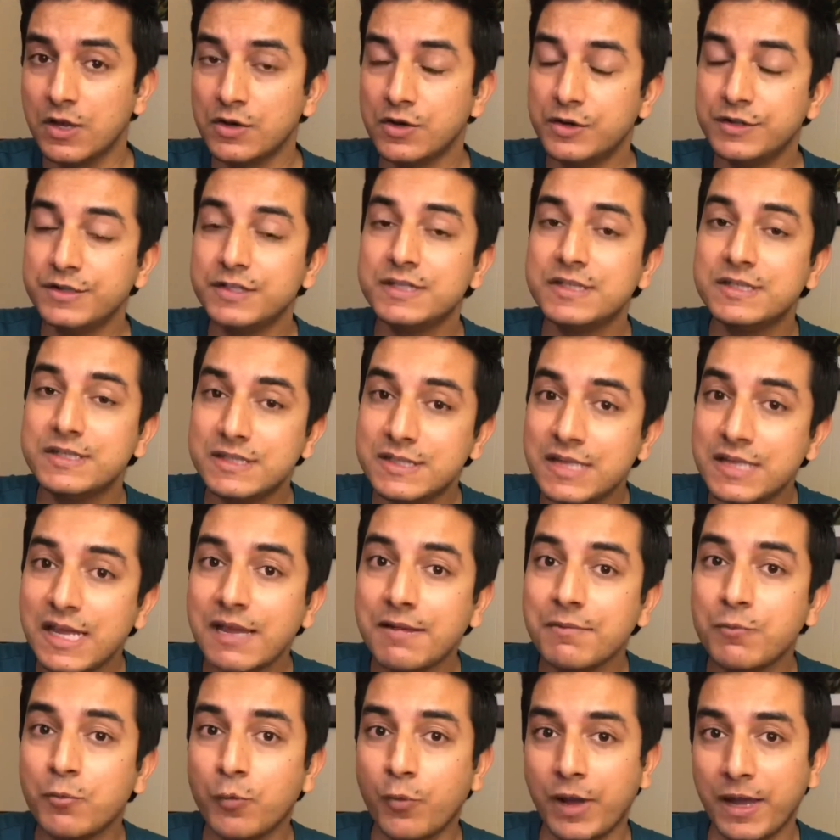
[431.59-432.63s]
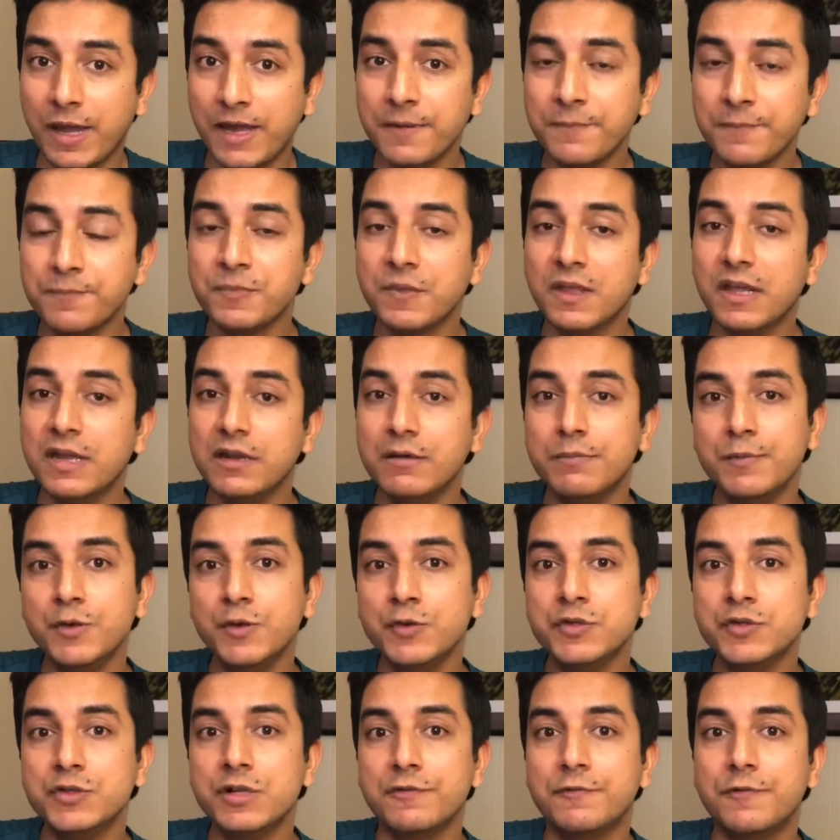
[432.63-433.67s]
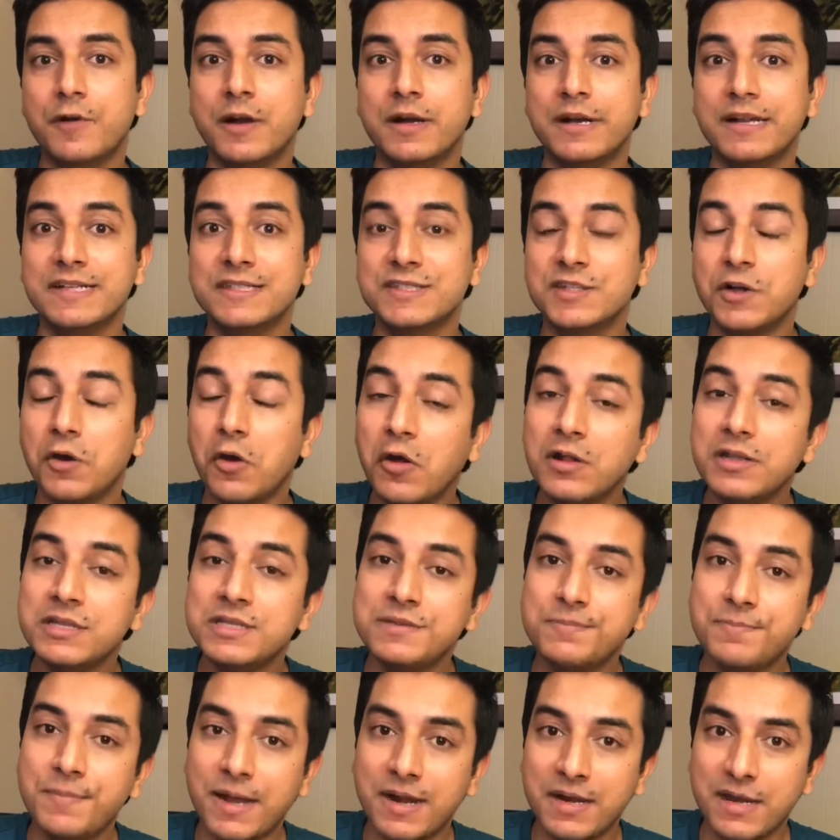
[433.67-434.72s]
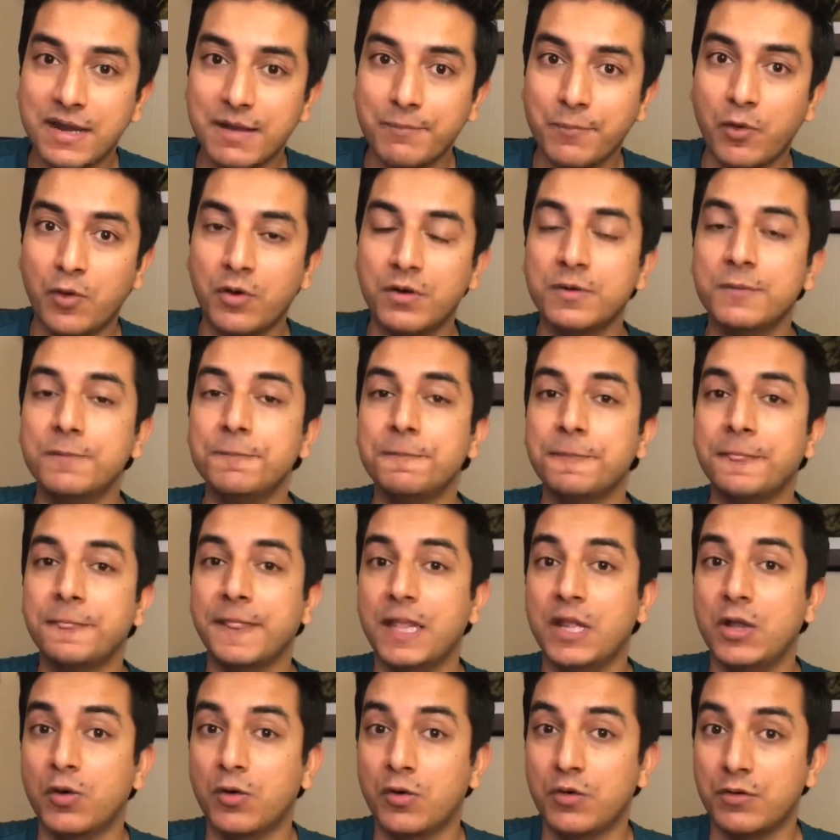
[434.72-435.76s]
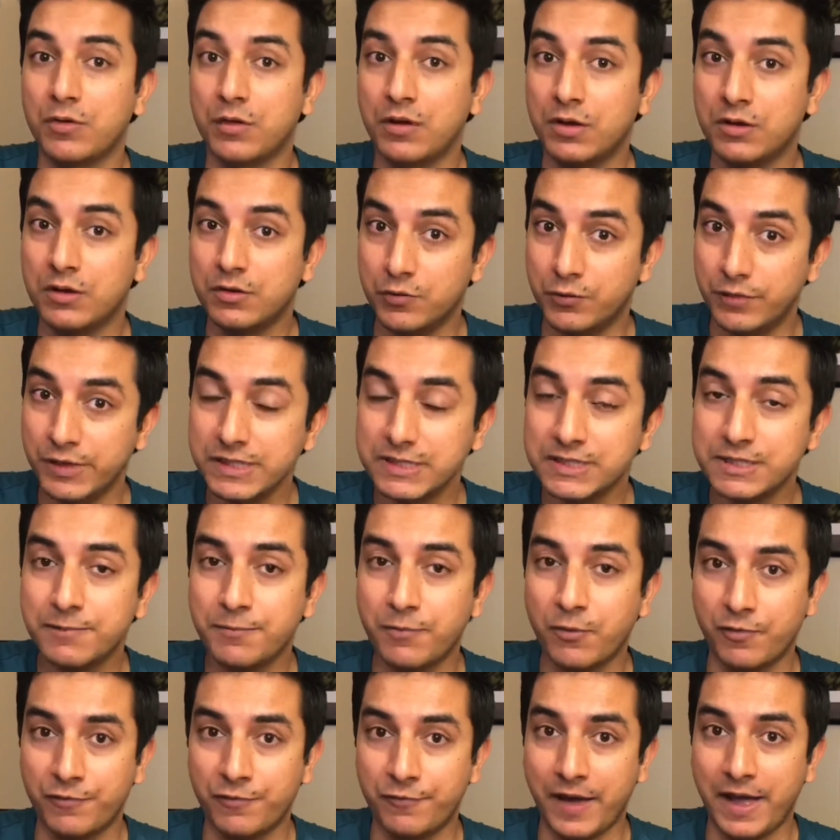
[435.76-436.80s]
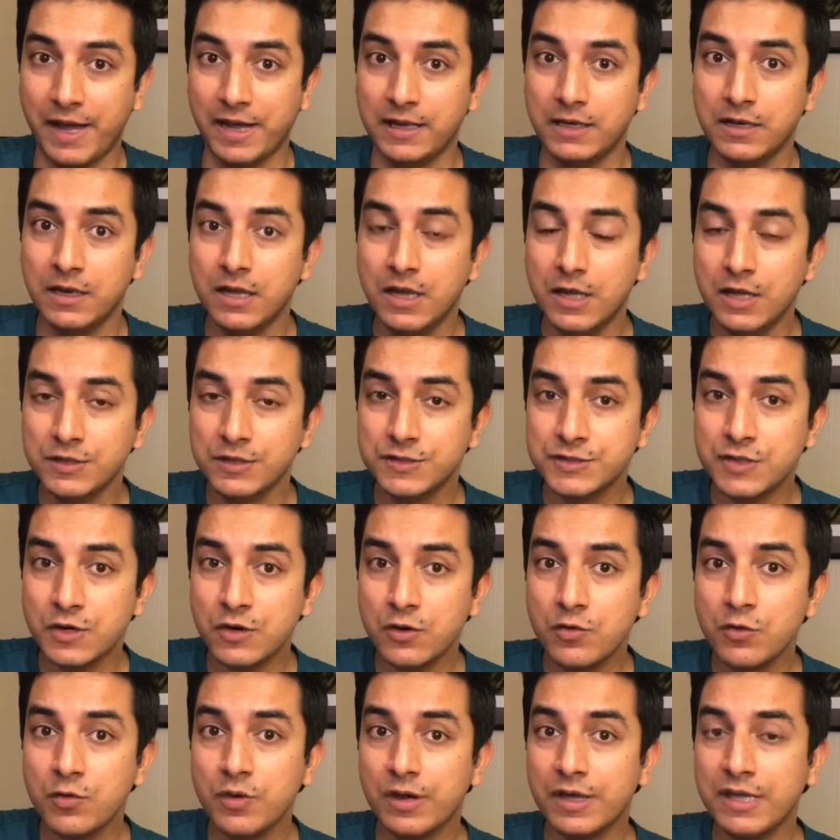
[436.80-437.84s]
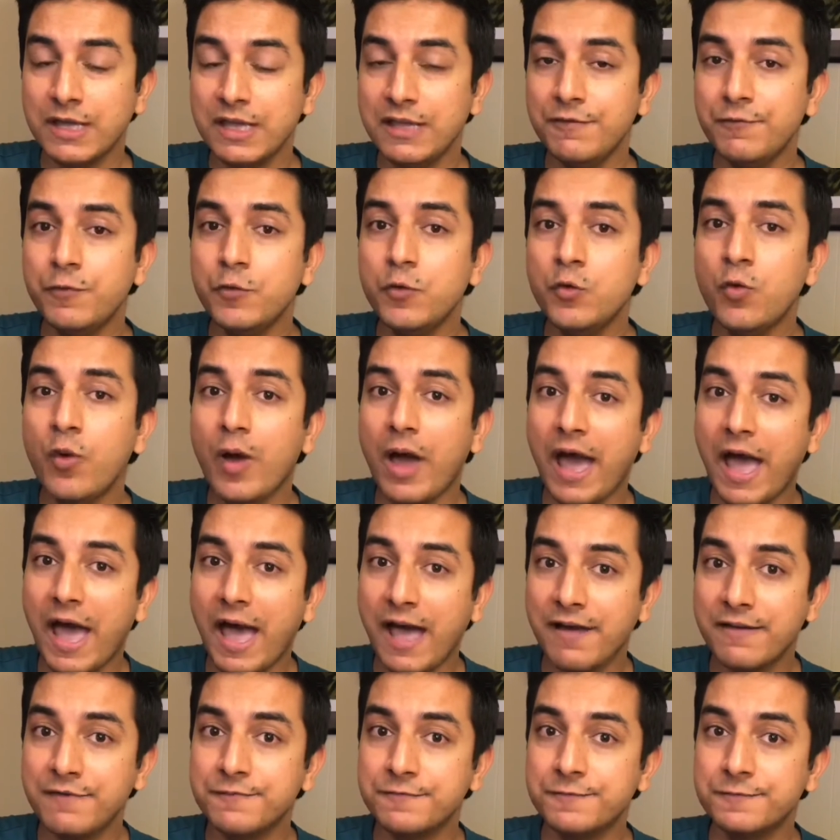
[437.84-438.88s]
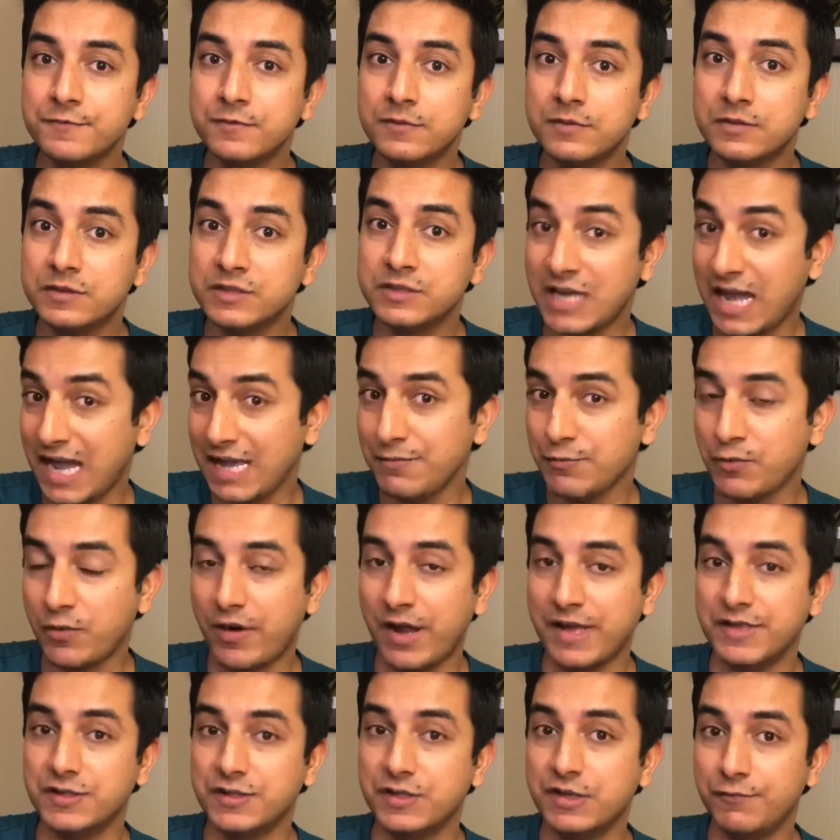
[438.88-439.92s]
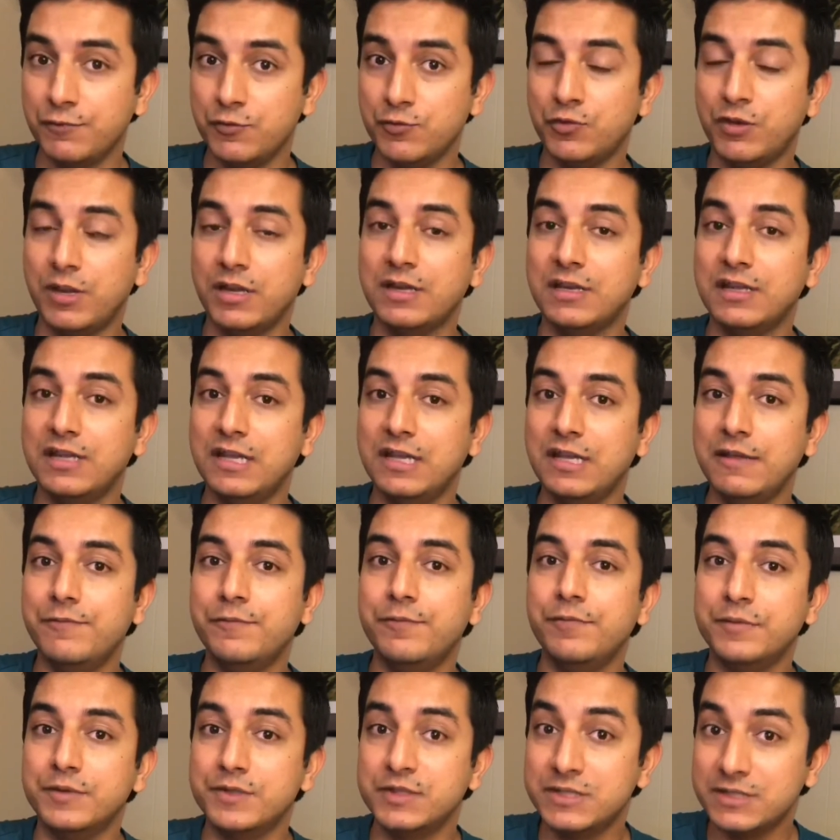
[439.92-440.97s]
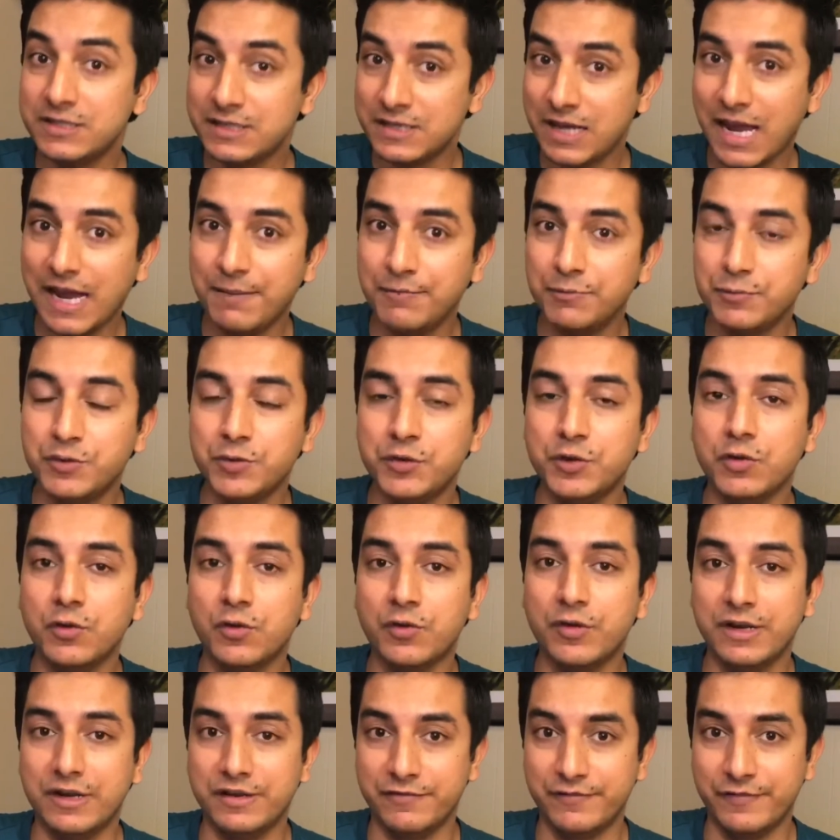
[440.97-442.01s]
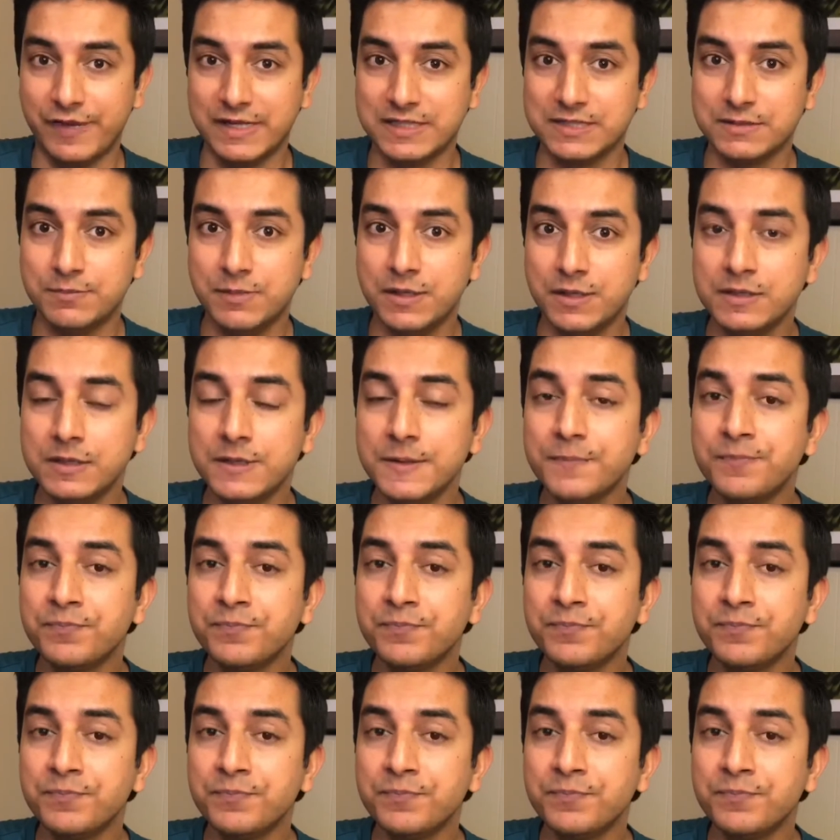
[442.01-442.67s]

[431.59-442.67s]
On the same way, in mutual fund, it's all depend upon your risk profile. So if you have time horizon, if you can give time to your investment,